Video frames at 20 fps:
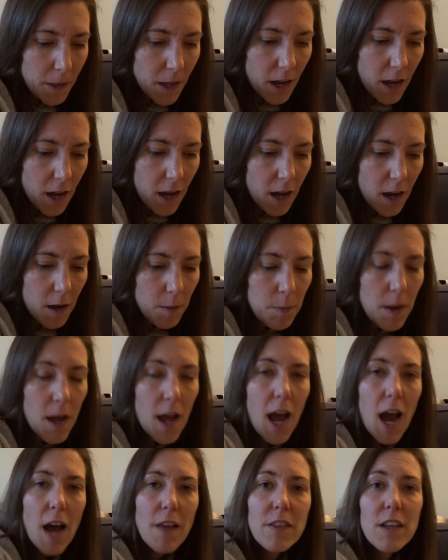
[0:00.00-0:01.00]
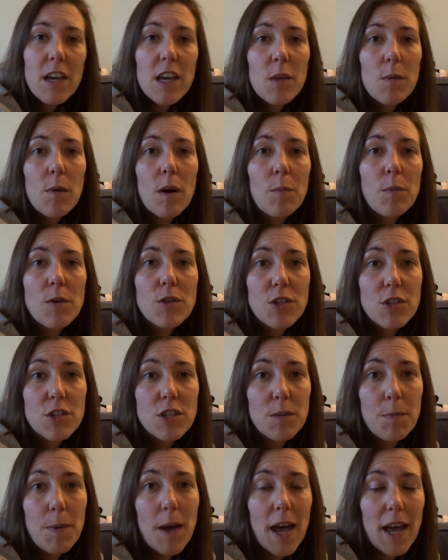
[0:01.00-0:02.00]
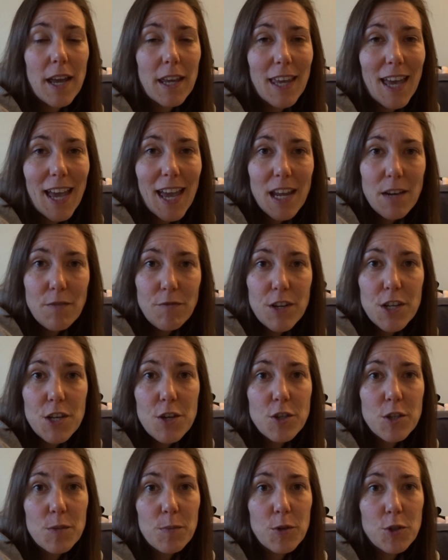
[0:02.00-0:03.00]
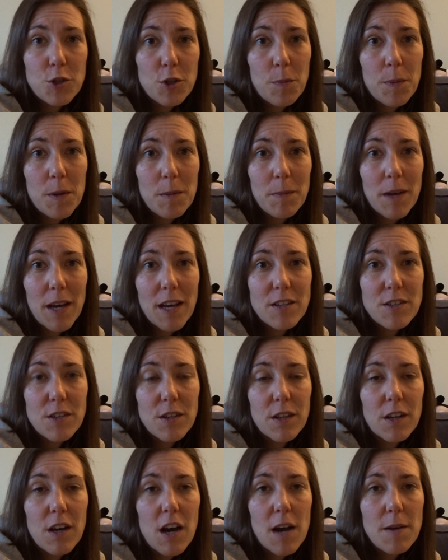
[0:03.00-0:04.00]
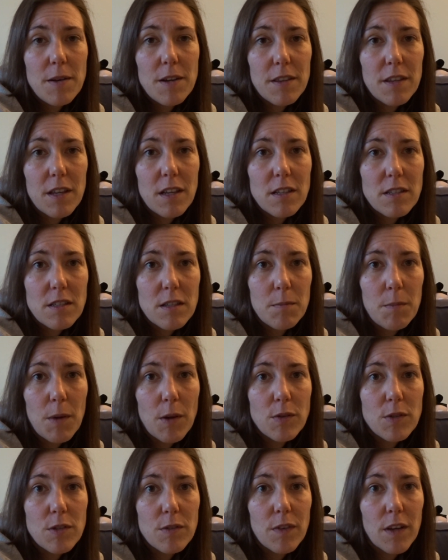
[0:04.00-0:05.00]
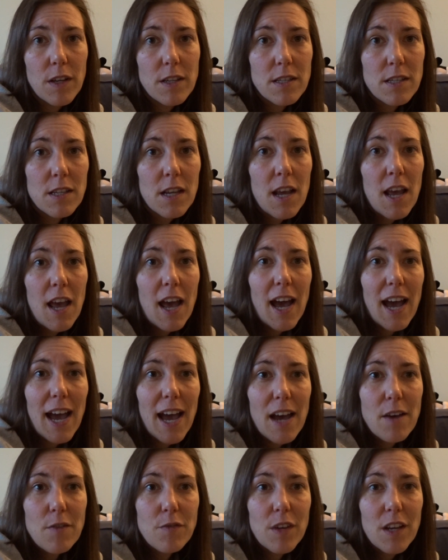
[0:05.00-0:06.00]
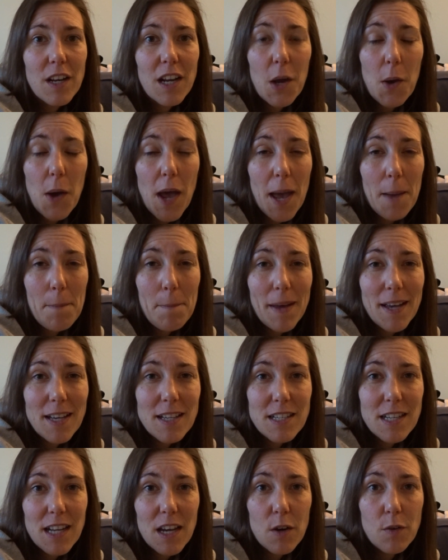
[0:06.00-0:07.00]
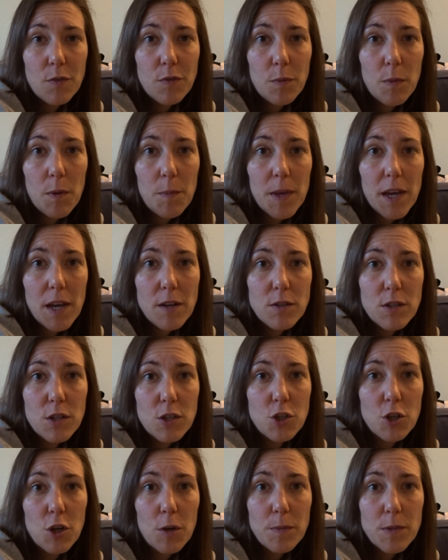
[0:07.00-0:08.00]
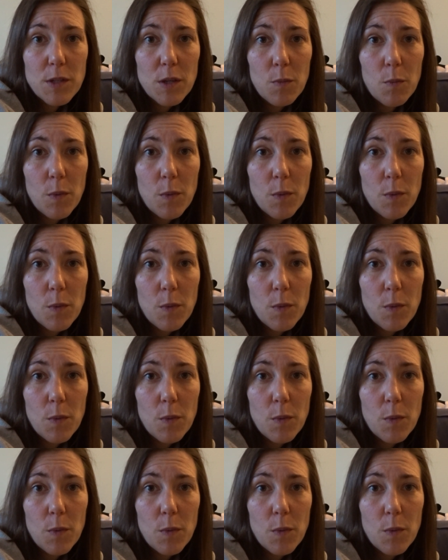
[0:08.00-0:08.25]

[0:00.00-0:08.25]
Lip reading: And the other one was just to pack a reusable shopping bag, so the kind of things that most of us have in our handbags now for when we go to the shops and